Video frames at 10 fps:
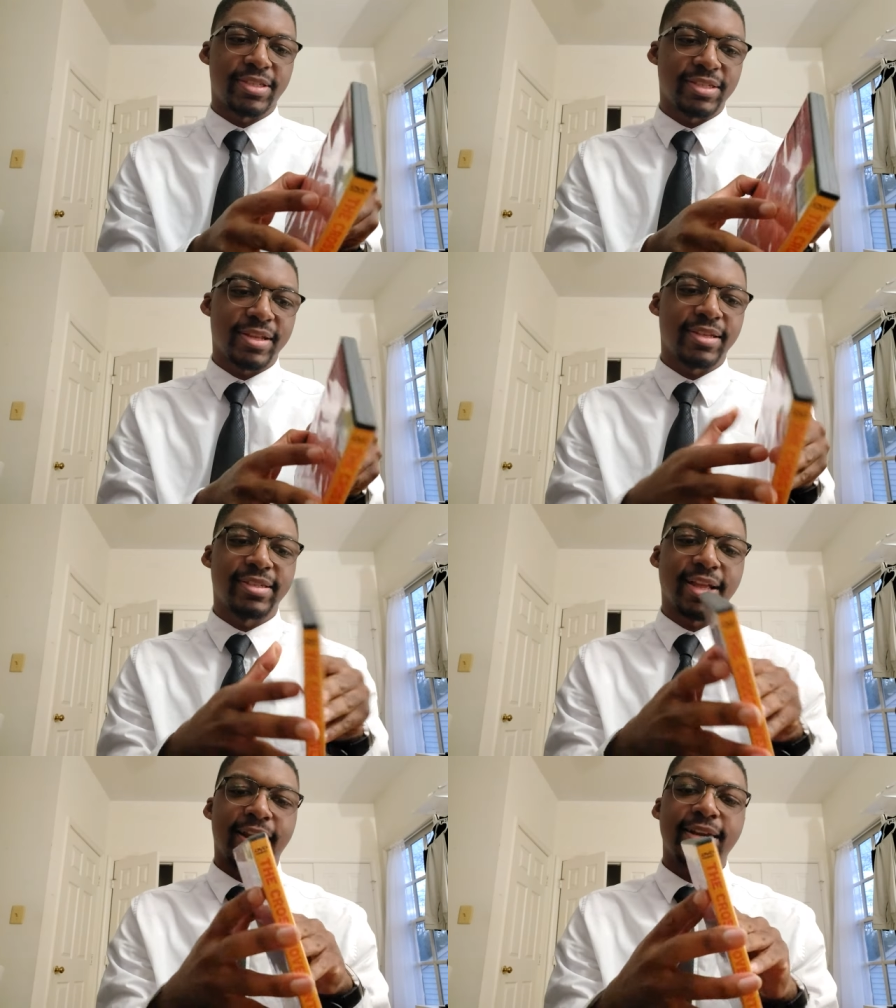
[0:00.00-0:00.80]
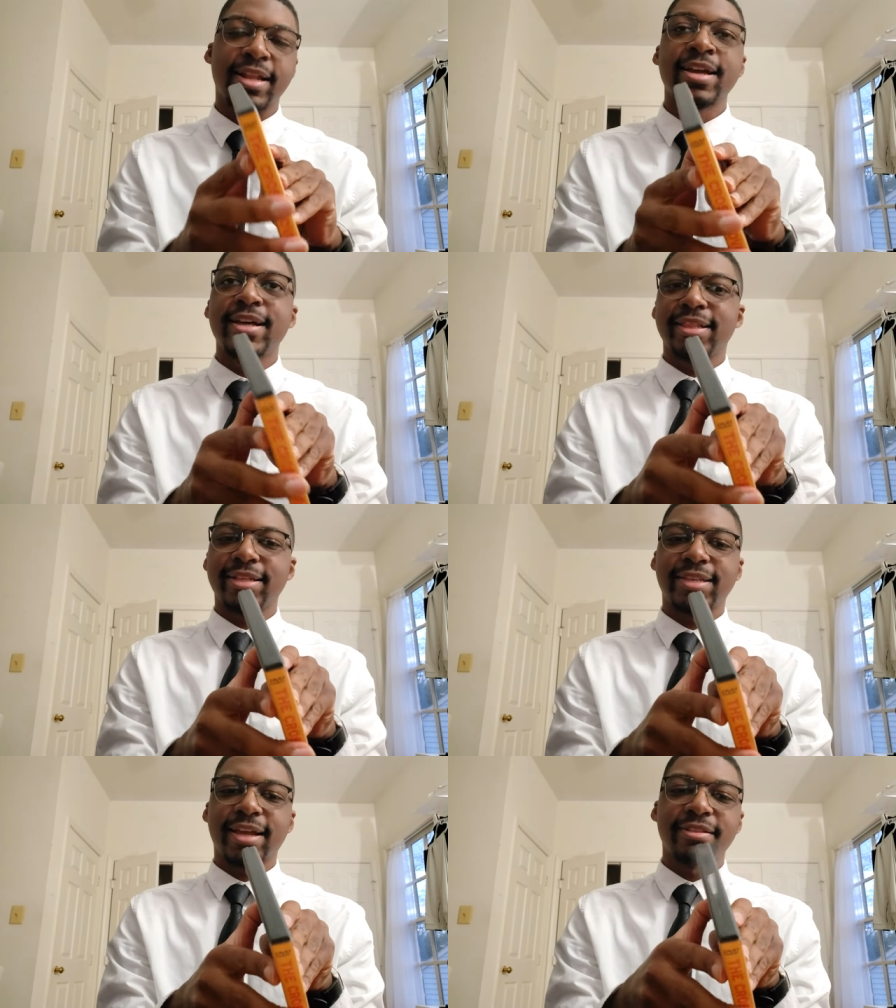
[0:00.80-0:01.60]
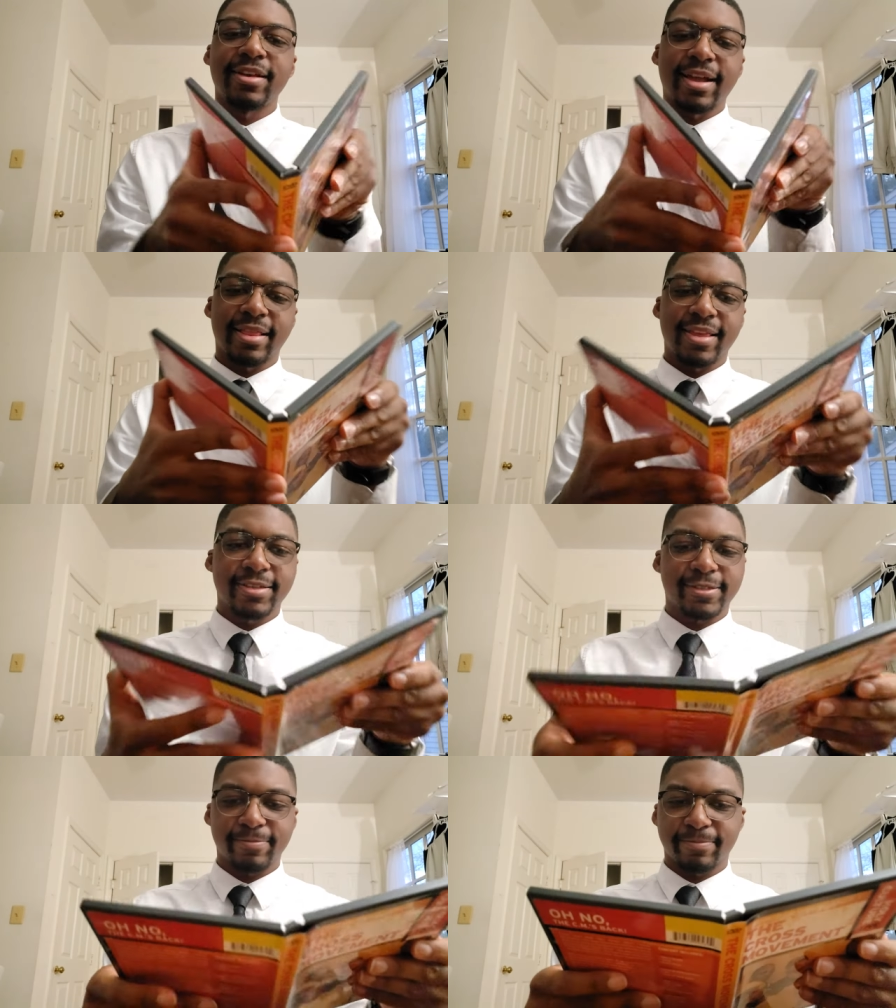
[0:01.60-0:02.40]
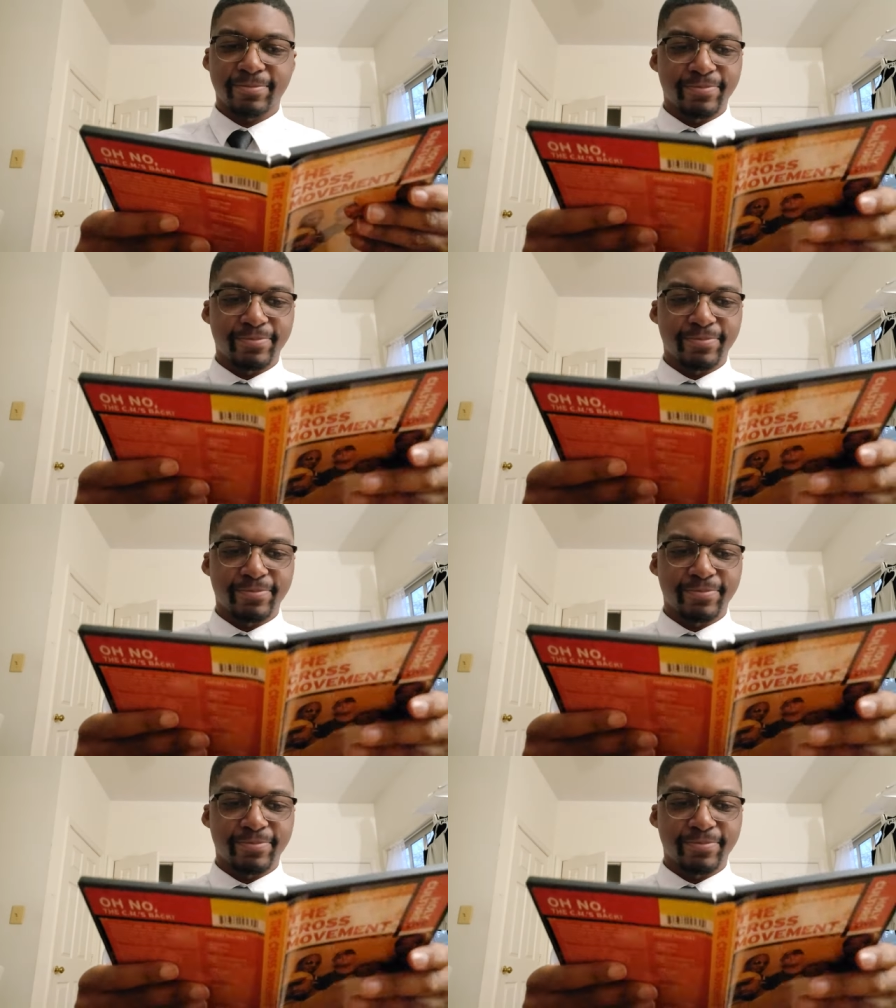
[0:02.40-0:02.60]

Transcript: This is this is kind of neat. Let's take a look at this.